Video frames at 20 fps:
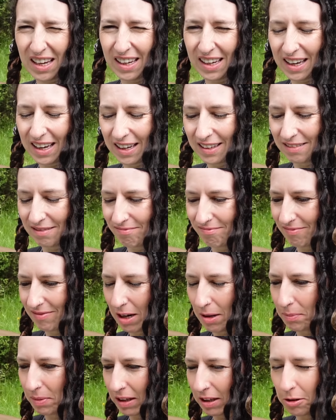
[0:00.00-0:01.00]
it again,
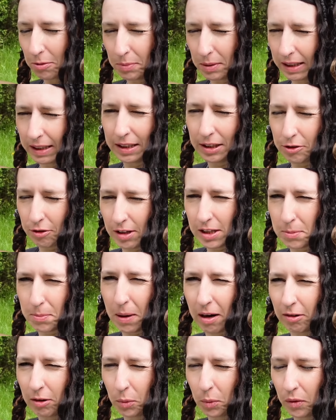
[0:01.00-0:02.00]
I'm being completely
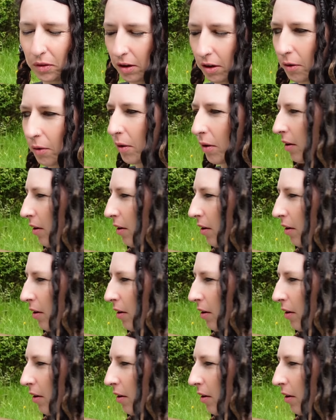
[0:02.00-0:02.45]
transparent with you.